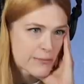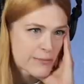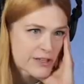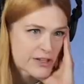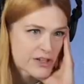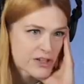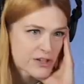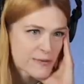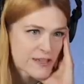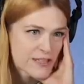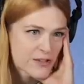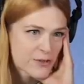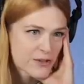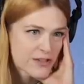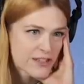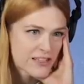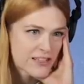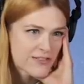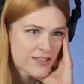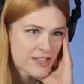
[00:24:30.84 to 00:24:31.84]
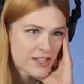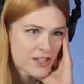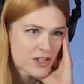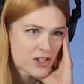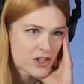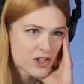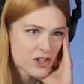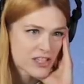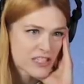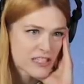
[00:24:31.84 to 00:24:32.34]
Impeachers received an
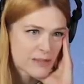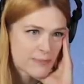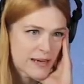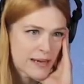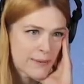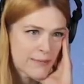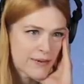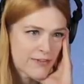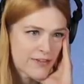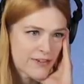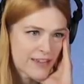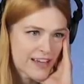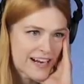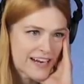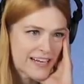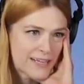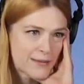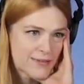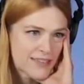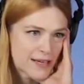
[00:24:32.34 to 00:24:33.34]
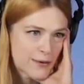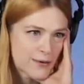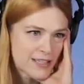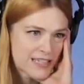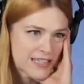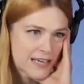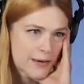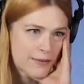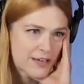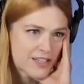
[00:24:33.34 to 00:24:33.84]
insurance payment for the items that were
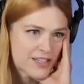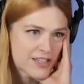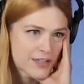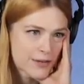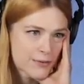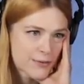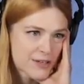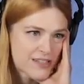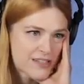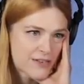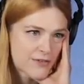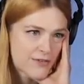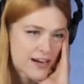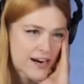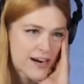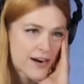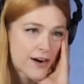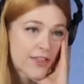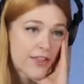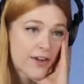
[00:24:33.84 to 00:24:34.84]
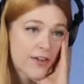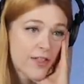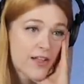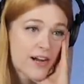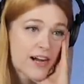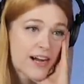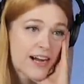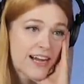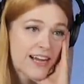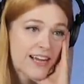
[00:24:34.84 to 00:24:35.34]
damaged in the recent fire on their
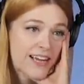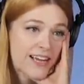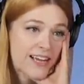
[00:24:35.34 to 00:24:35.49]
lot.